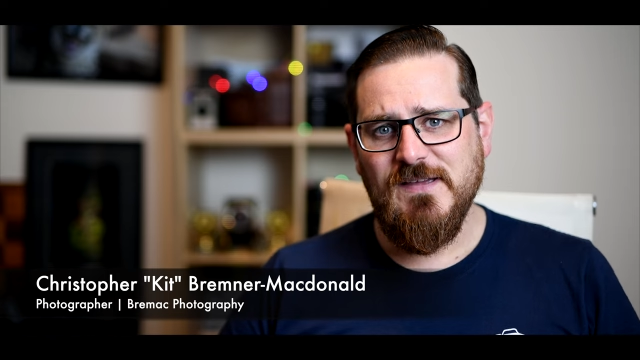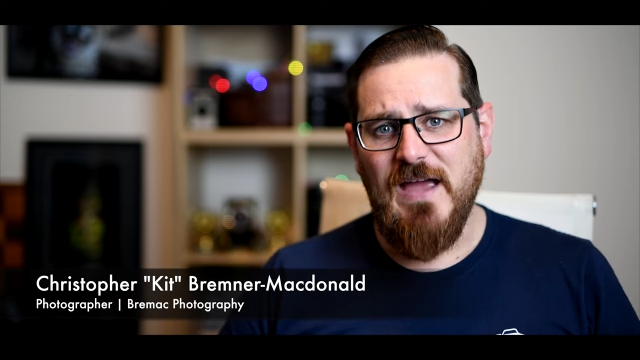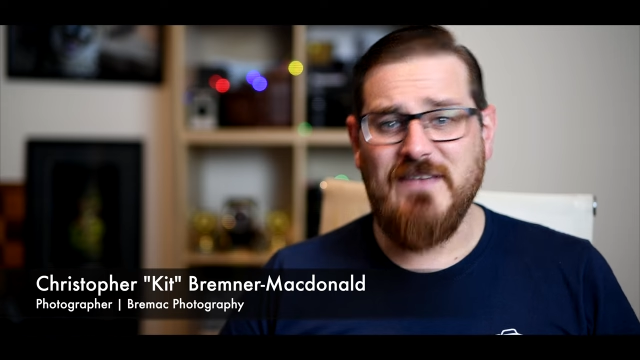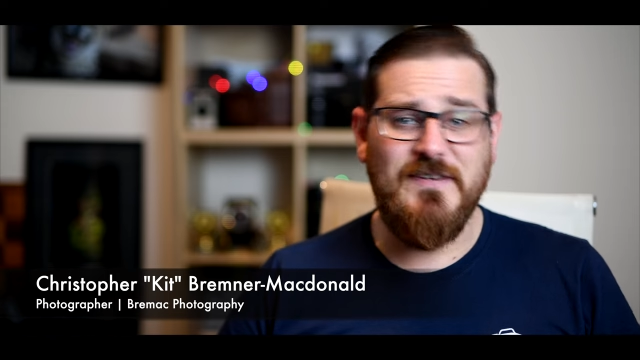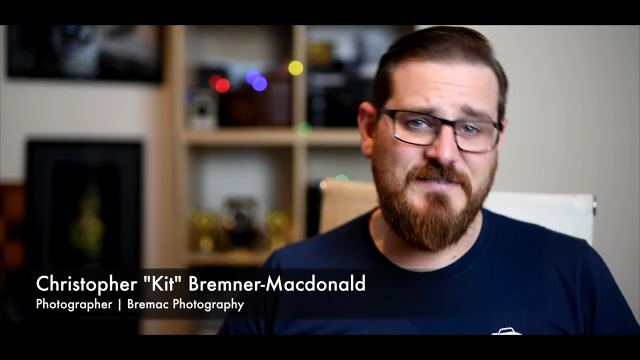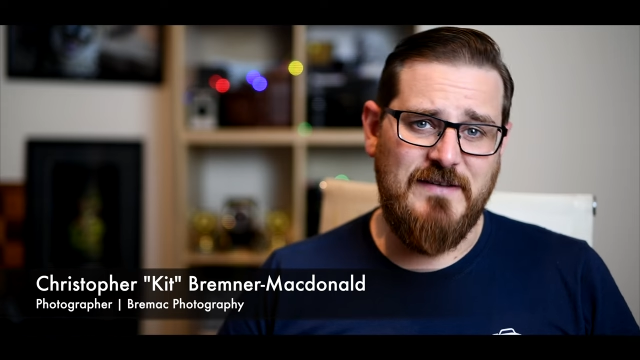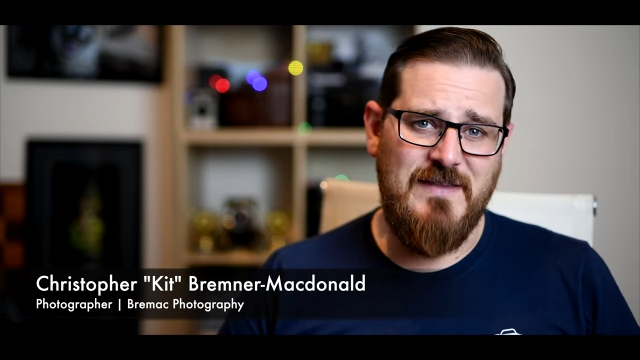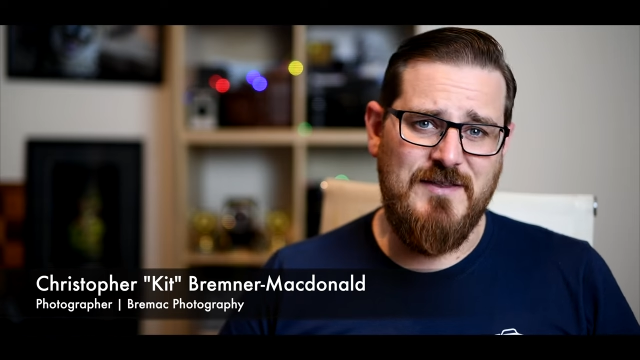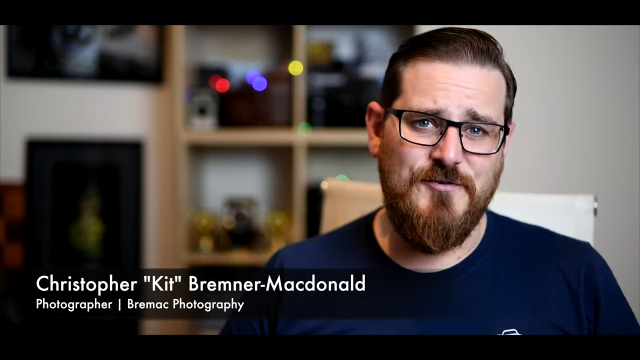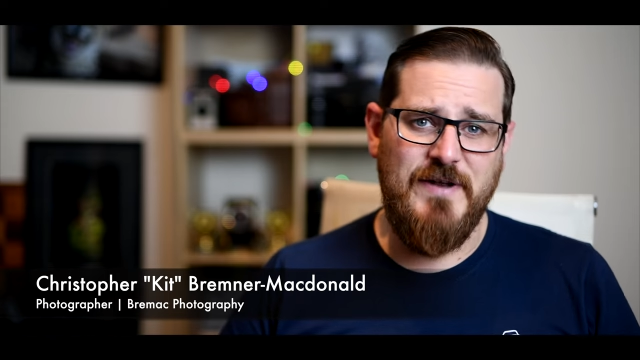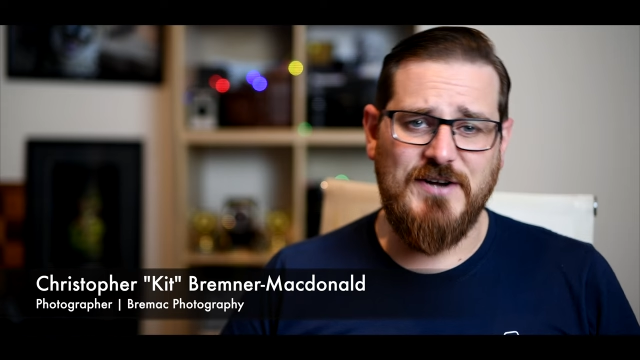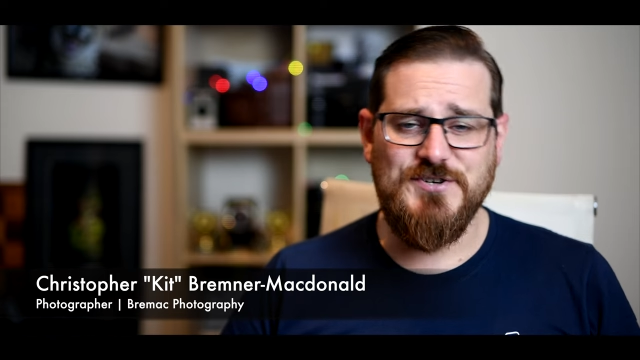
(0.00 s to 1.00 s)
As I said in the
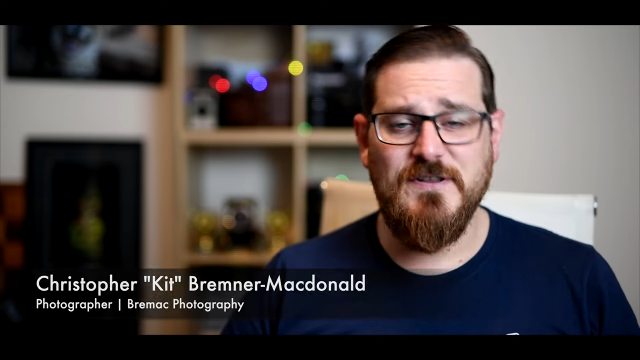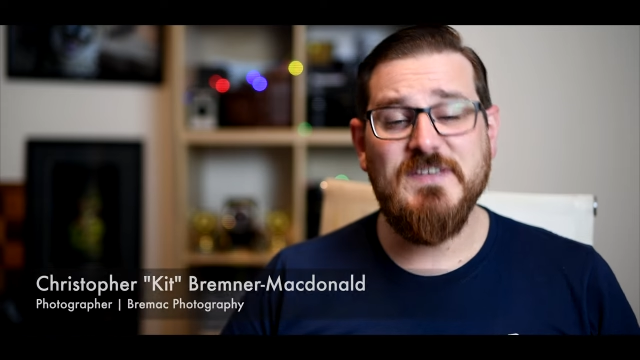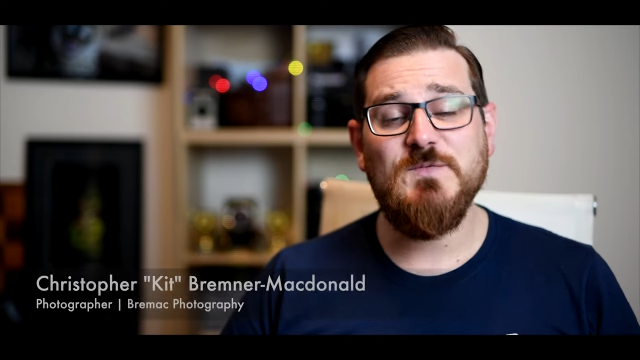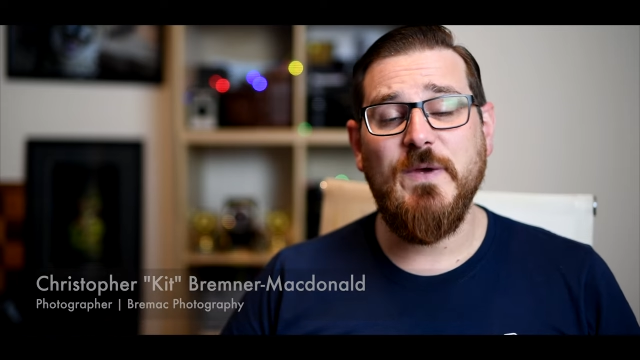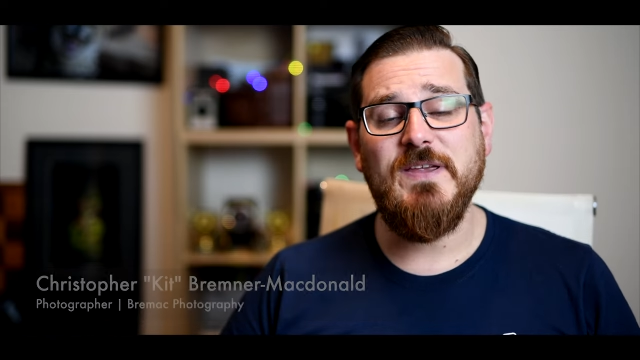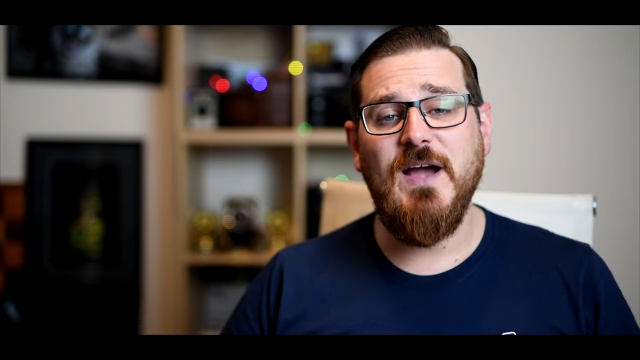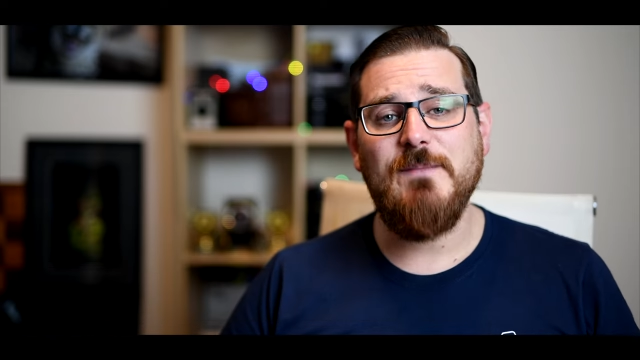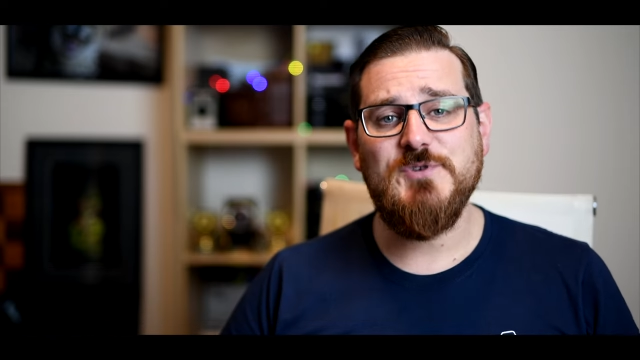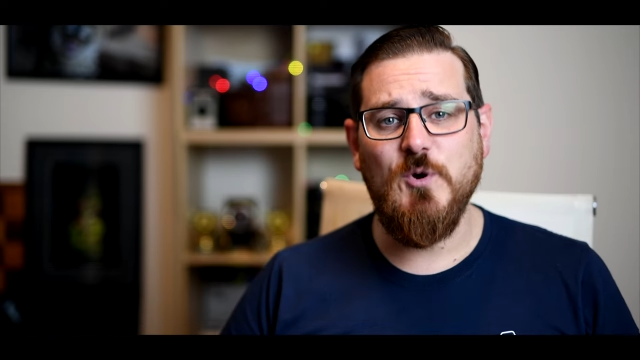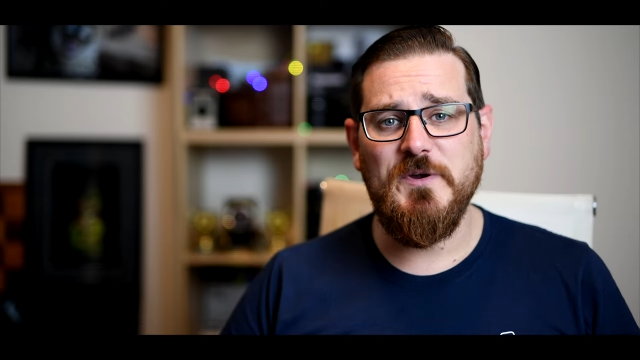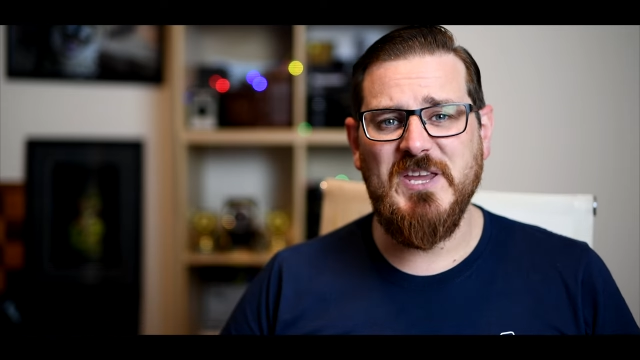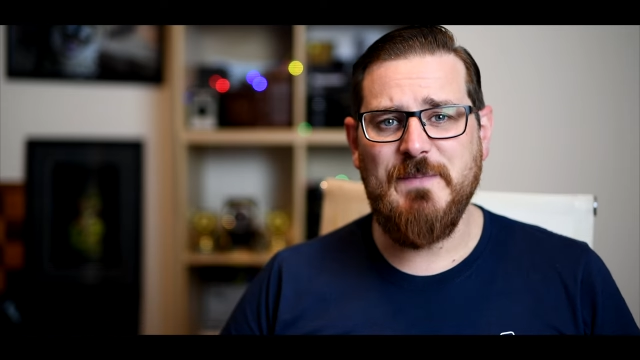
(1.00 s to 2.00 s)
introduction, this week I'm
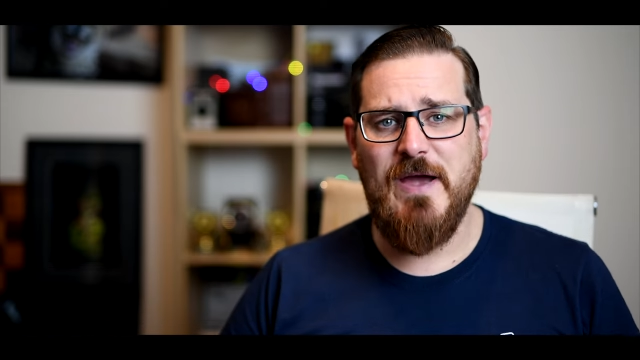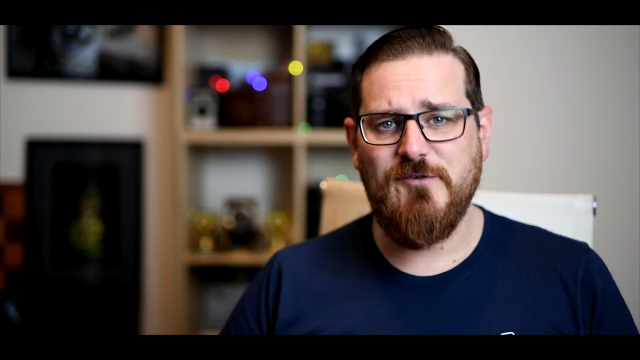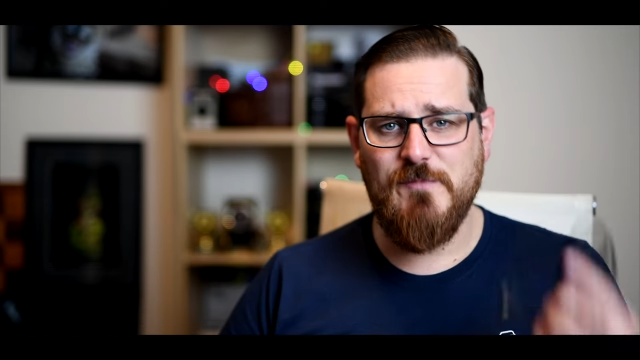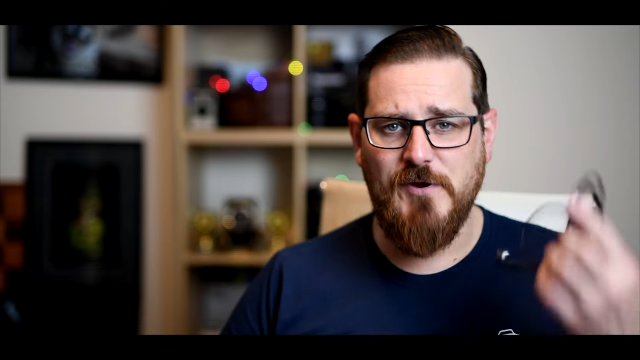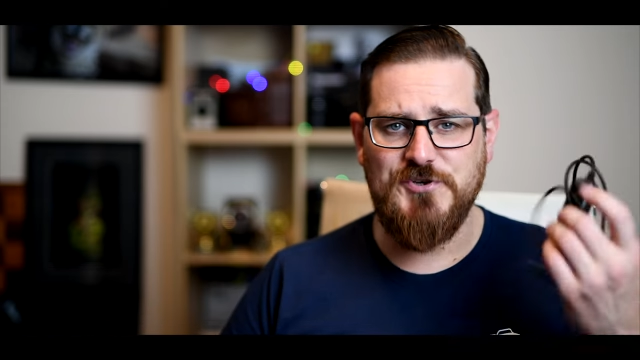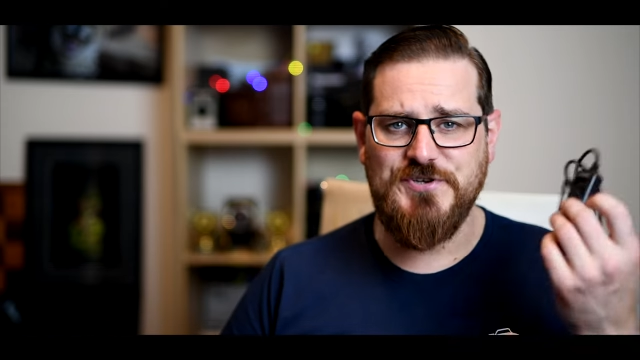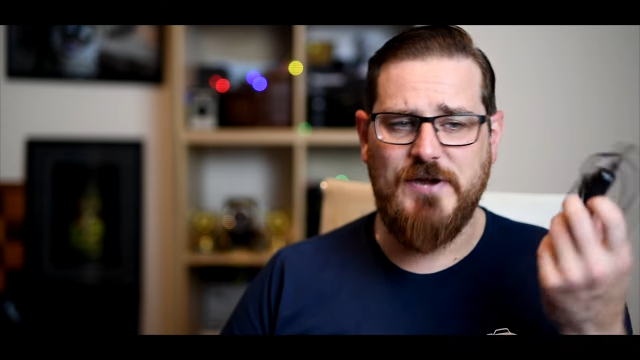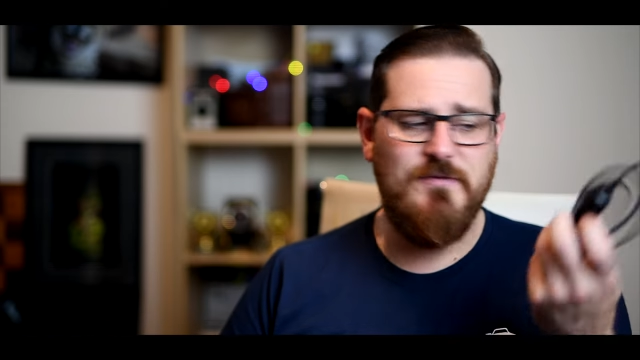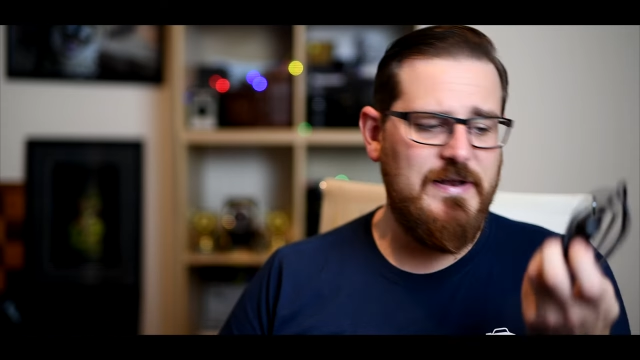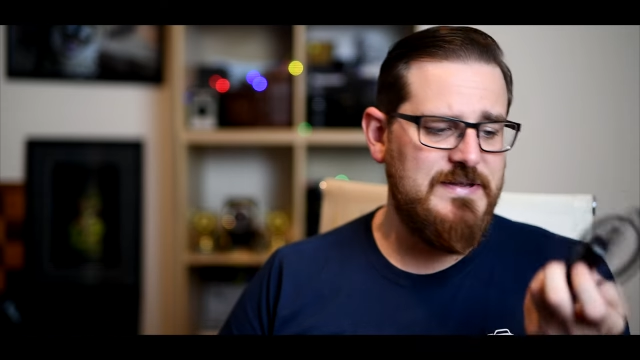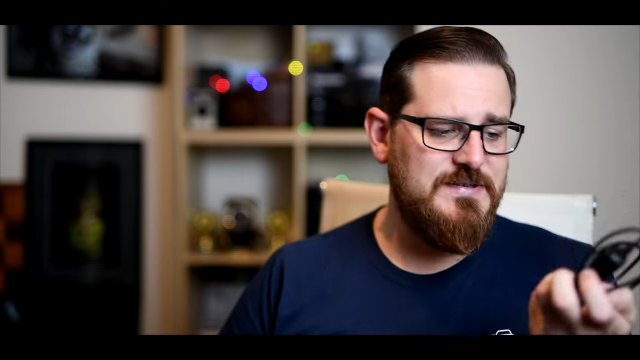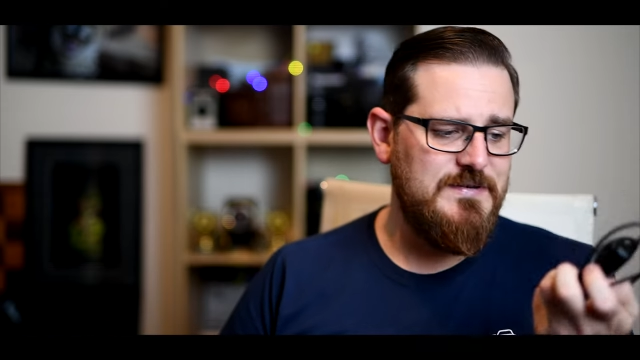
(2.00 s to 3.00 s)
talking about remote shutter
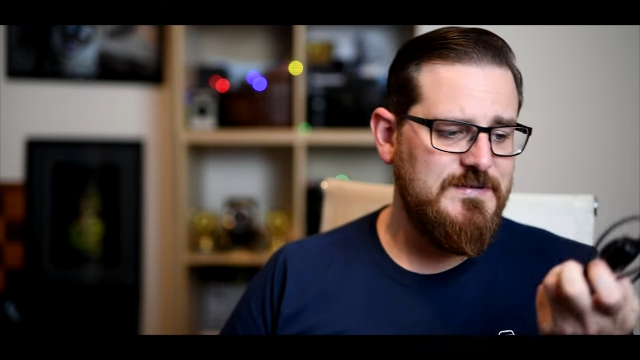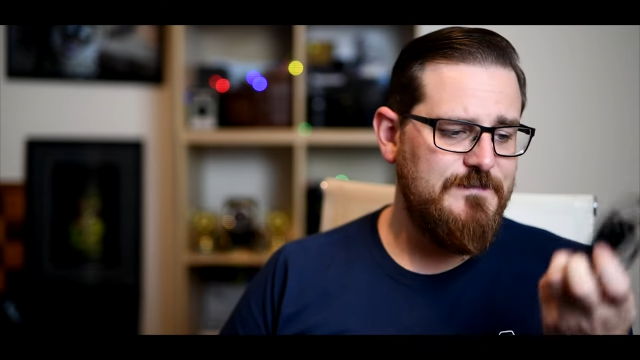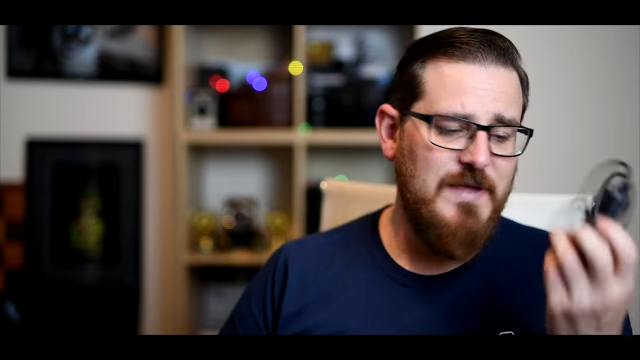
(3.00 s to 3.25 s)
releases.